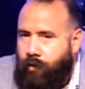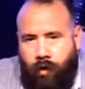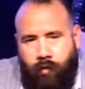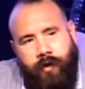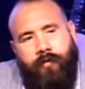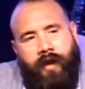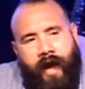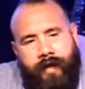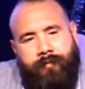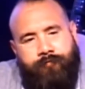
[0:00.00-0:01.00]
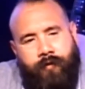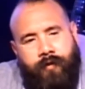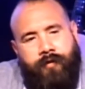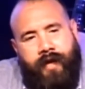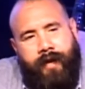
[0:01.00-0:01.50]
What were you like before
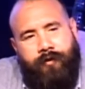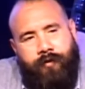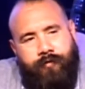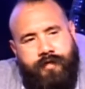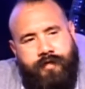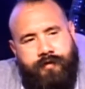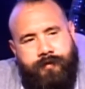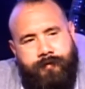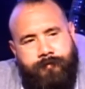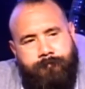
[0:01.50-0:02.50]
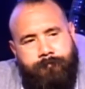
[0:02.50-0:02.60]
you came to know Jesus?